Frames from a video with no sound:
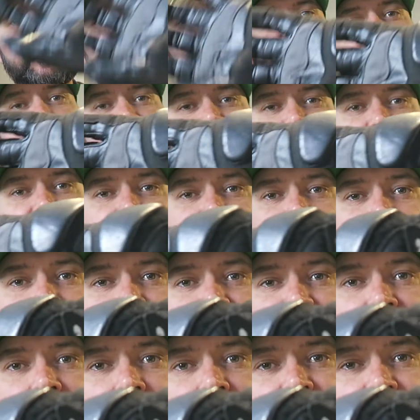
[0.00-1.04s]
Two adjustable
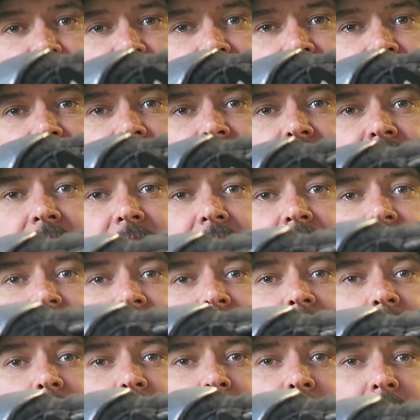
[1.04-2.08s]
straps on it.
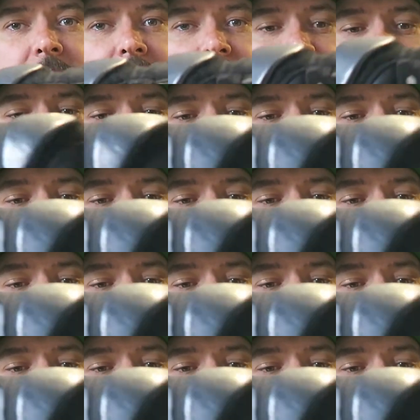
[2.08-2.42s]
One that goes